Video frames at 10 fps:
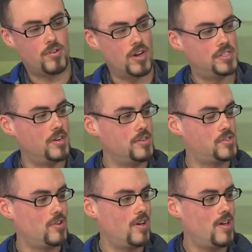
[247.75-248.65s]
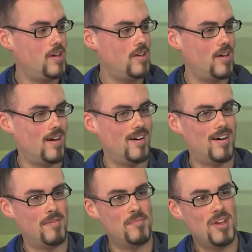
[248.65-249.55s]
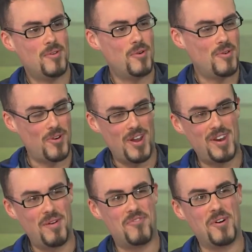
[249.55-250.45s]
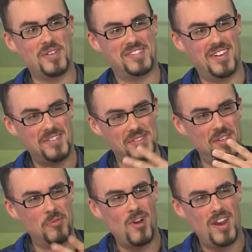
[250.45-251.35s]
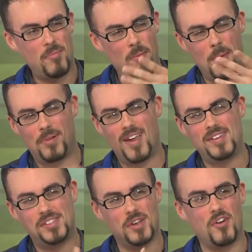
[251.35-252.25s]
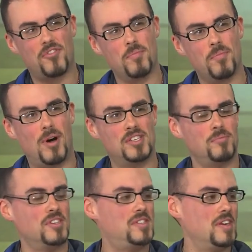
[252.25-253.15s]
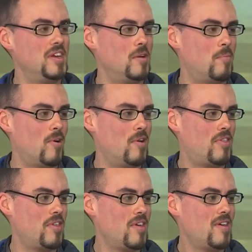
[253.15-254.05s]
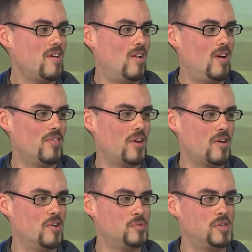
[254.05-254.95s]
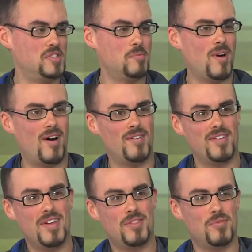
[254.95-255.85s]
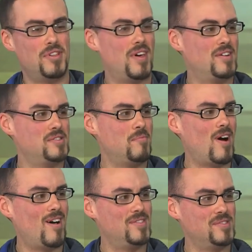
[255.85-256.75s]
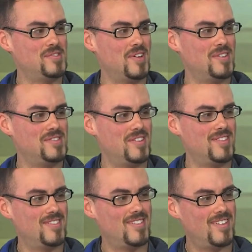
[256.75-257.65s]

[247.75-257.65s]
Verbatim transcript: crossing Australia. Um, mm -hmm. Granted, I'm focused on New Zealand right now, but my plan yeah. is to go from possibly Sydney to Perth along wow. the coast, which is yeah. about 3,000 miles or and so. And beautiful so. country,